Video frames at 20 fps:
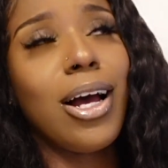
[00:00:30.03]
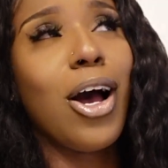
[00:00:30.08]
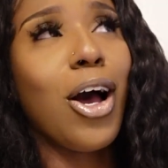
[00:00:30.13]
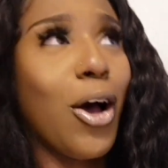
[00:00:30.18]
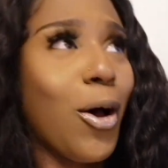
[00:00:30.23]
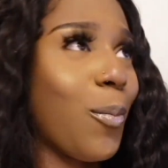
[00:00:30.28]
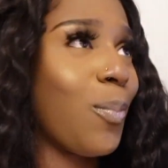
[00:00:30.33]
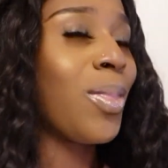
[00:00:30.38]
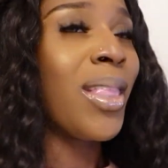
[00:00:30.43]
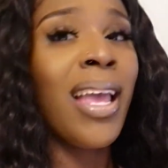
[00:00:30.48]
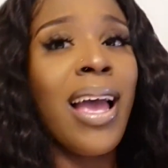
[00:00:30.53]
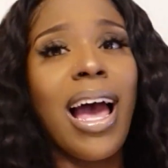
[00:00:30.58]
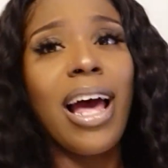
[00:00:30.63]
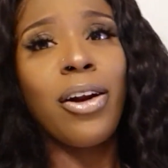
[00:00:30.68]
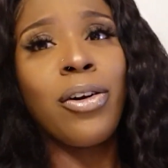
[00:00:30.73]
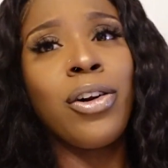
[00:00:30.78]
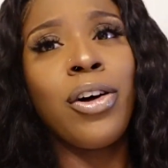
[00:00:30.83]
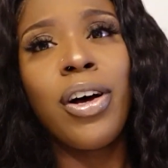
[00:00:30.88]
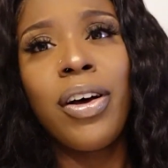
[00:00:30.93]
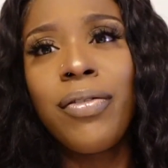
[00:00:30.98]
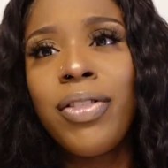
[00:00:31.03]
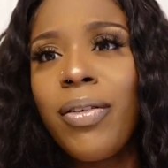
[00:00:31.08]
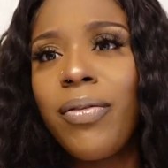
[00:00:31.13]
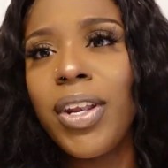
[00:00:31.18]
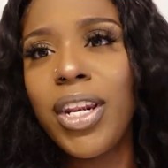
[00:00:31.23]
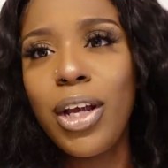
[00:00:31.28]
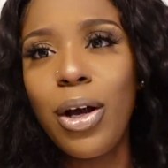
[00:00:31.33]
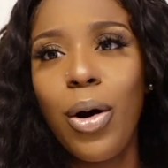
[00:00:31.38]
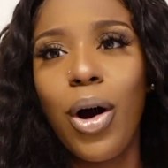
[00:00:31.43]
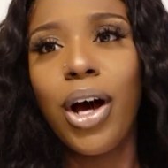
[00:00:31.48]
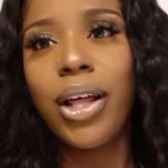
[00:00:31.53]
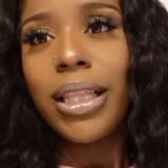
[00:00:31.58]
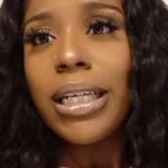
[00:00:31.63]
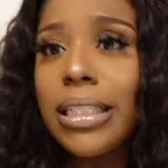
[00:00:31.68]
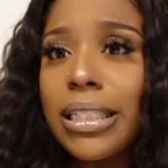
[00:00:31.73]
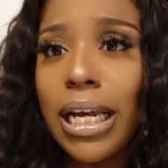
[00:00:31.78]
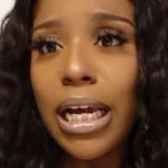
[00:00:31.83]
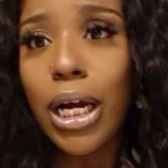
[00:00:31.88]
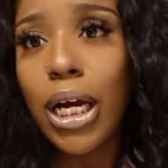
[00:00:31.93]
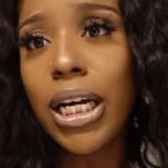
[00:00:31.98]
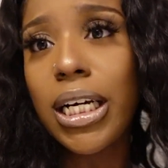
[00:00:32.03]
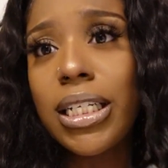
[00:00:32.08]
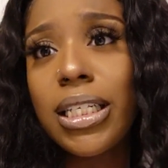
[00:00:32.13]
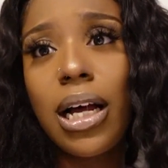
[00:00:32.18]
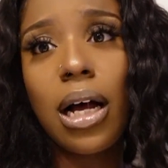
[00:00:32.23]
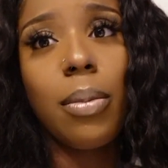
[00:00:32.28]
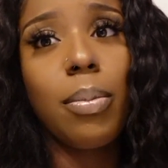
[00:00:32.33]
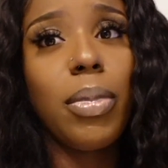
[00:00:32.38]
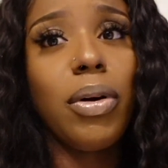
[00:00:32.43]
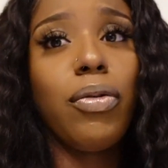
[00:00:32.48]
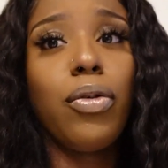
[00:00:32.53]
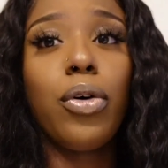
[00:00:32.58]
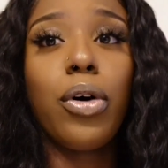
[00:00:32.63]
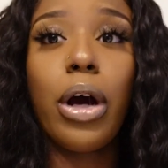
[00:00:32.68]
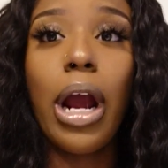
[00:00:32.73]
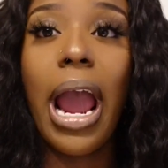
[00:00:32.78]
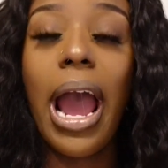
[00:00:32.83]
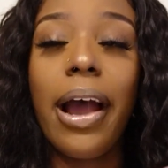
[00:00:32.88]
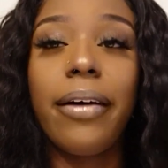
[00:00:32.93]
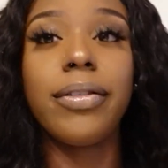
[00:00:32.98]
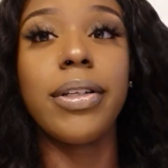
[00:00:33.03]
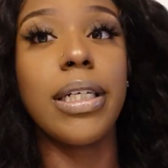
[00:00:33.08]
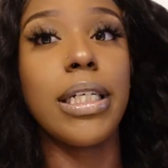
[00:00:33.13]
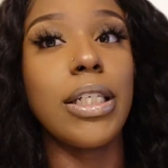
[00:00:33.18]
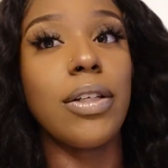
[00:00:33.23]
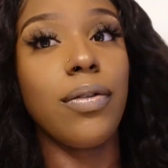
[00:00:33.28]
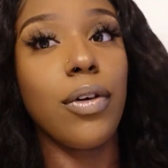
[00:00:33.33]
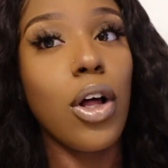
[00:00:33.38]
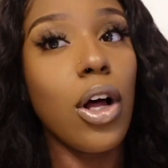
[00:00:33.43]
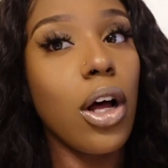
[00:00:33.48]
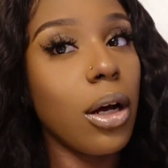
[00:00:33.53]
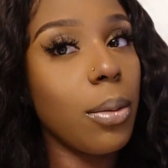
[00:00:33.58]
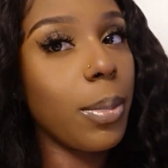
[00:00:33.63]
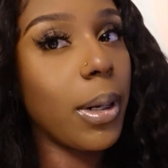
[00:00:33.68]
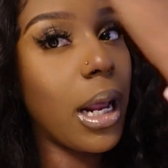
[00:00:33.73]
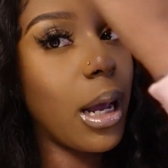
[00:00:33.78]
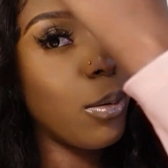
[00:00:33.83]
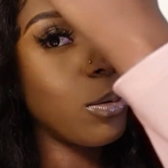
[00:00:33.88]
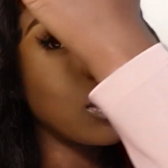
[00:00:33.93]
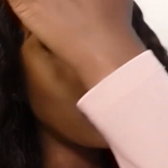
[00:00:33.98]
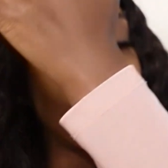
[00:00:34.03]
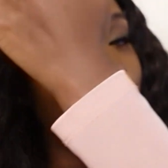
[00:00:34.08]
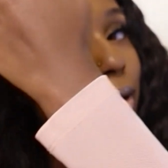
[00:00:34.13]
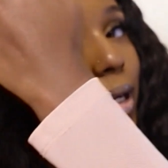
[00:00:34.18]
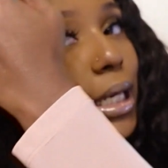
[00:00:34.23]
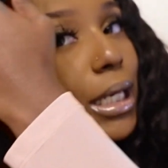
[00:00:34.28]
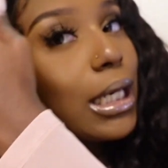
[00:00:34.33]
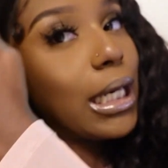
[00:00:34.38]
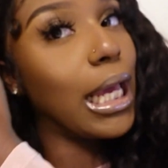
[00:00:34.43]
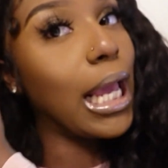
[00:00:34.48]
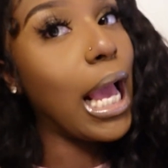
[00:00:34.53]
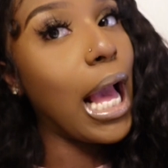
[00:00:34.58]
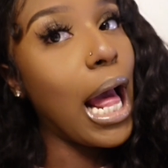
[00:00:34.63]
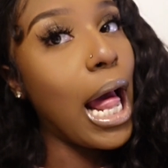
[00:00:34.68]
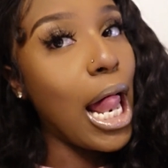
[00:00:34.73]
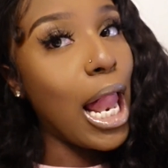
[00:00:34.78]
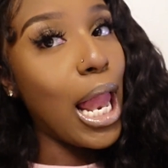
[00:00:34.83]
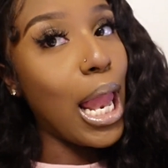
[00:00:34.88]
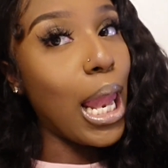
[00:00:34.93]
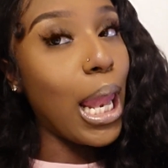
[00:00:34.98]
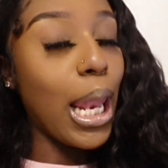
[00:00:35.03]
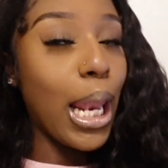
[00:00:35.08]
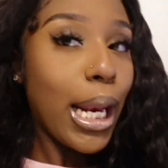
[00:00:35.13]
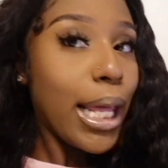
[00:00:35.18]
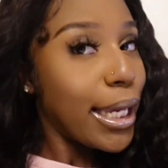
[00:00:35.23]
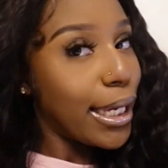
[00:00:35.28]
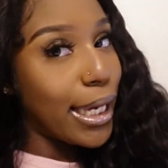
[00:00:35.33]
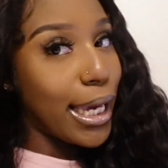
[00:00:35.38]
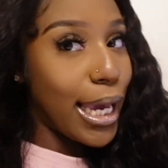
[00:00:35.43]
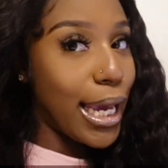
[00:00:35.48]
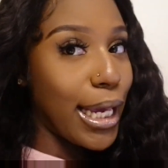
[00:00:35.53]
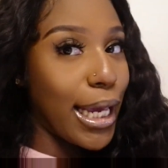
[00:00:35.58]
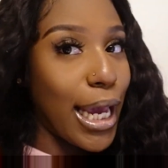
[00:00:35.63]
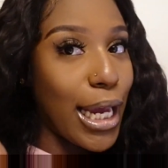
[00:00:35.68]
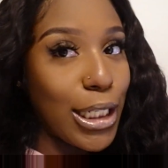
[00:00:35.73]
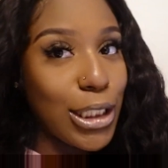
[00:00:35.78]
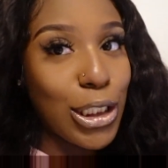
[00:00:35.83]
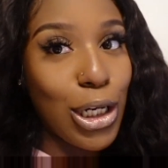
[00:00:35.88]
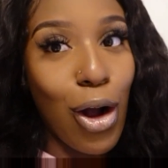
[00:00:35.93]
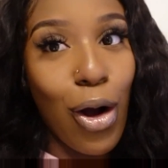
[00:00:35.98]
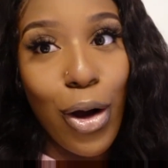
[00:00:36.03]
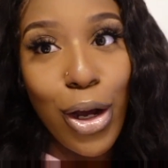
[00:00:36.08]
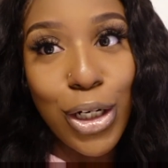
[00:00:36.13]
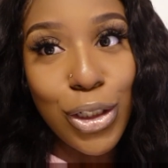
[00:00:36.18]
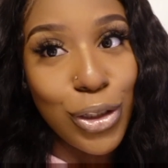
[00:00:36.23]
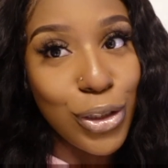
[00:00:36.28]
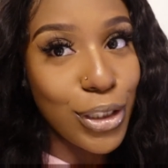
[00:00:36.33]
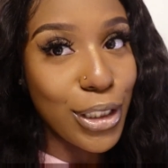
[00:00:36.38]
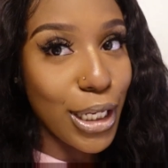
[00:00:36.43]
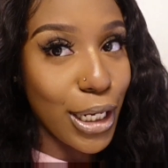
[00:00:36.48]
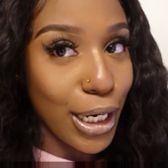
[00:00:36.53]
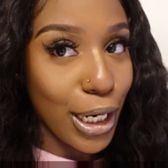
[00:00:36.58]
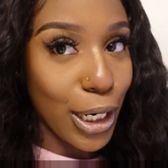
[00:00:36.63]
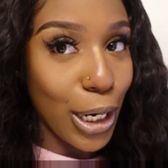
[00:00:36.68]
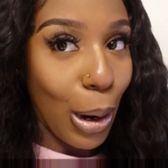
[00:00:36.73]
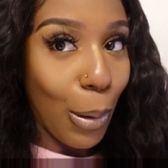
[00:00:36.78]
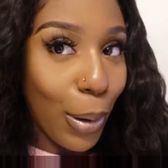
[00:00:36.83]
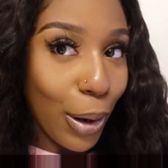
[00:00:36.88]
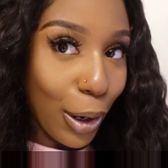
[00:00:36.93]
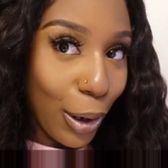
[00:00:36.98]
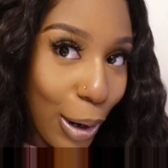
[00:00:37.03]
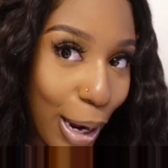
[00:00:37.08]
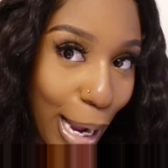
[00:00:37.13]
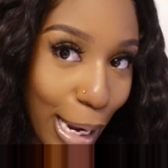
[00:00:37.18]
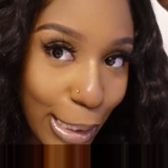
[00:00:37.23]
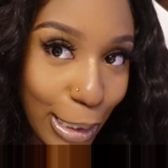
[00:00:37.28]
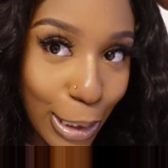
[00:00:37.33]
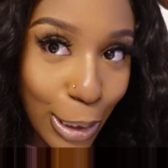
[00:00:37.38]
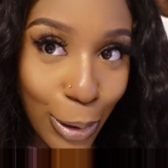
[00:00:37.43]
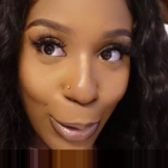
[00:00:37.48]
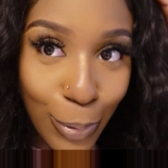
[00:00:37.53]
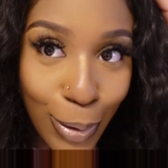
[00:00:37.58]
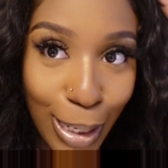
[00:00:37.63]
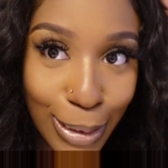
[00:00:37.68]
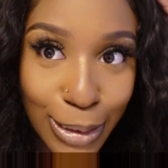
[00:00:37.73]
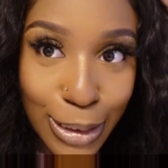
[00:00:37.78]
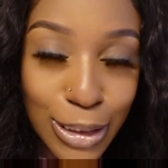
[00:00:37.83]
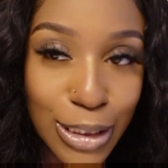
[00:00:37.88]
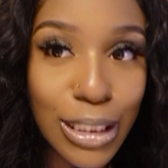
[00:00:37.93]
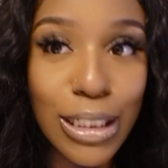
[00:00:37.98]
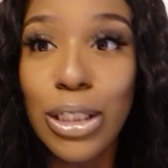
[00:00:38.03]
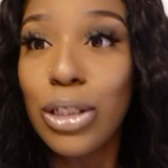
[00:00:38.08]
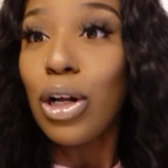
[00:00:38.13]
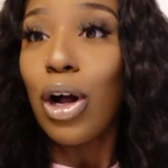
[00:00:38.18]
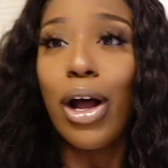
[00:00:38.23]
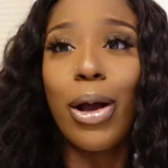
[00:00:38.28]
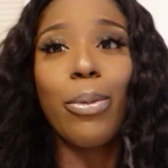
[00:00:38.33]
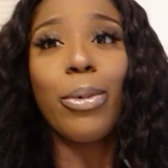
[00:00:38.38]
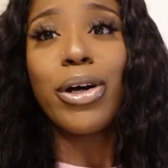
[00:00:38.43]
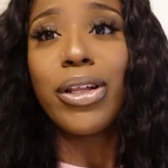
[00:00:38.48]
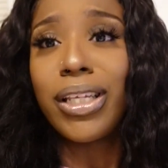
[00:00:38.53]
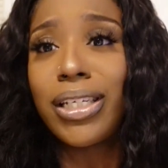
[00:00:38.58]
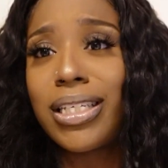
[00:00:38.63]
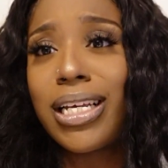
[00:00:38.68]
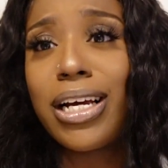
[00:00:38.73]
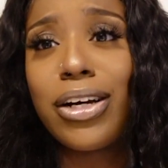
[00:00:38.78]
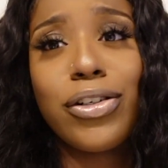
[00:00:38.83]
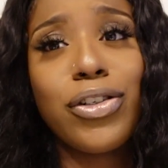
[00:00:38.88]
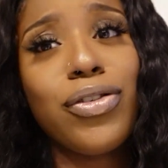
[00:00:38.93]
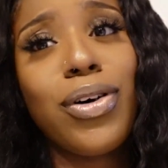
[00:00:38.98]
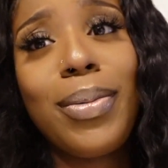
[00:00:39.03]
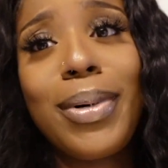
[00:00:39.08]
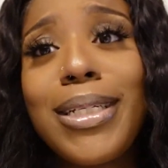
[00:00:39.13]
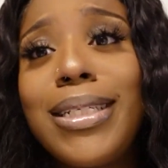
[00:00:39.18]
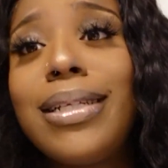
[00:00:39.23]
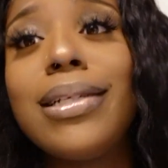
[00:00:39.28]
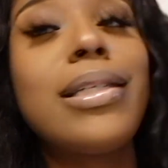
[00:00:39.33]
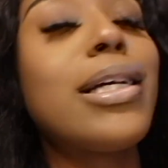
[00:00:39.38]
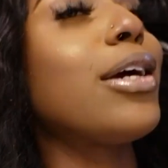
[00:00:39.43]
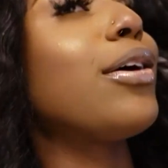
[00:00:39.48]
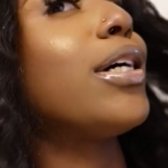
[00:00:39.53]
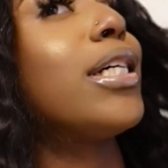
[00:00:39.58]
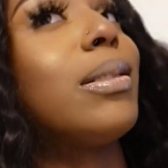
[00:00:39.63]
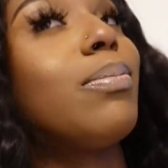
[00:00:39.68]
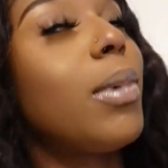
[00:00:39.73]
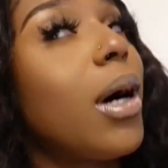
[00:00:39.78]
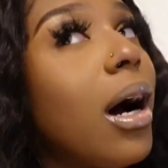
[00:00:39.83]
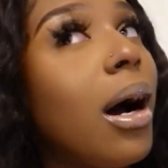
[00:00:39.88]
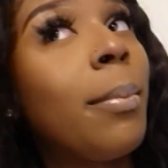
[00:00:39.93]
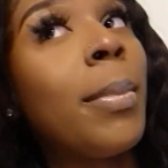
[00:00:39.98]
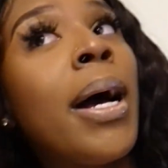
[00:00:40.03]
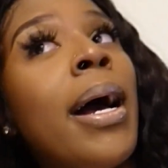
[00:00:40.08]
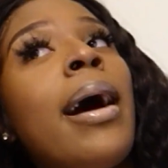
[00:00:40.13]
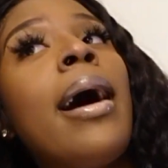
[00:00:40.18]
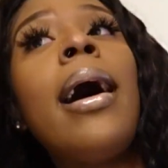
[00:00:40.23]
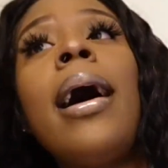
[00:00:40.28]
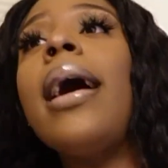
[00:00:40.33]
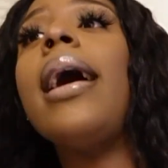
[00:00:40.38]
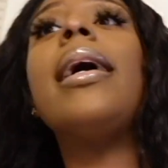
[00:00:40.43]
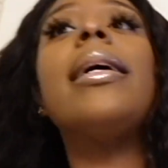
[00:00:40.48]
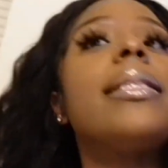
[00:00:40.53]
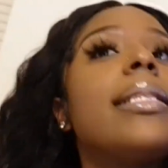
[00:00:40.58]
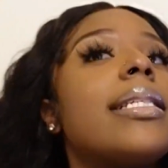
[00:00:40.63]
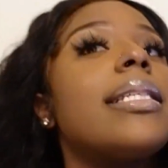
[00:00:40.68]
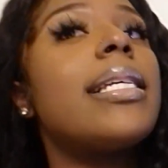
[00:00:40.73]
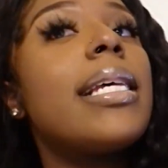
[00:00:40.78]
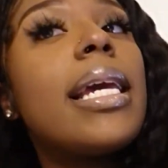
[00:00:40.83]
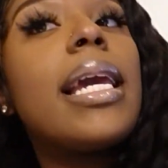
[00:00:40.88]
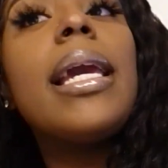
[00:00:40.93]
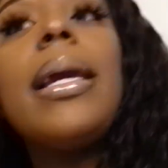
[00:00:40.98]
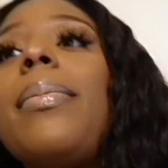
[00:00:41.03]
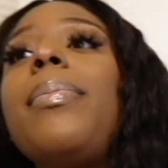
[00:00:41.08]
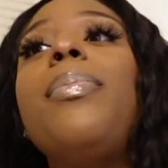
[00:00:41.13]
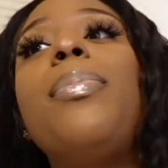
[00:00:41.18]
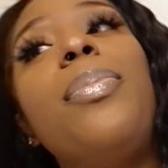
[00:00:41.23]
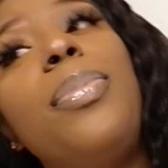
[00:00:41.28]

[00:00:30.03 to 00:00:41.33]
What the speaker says: I don't know if the video on this hair is up before or after this vlog, but I will definitely link it in case y'all interested in knowing on how your girl got this install and where this hair is from, because this hair is bomb, hunty.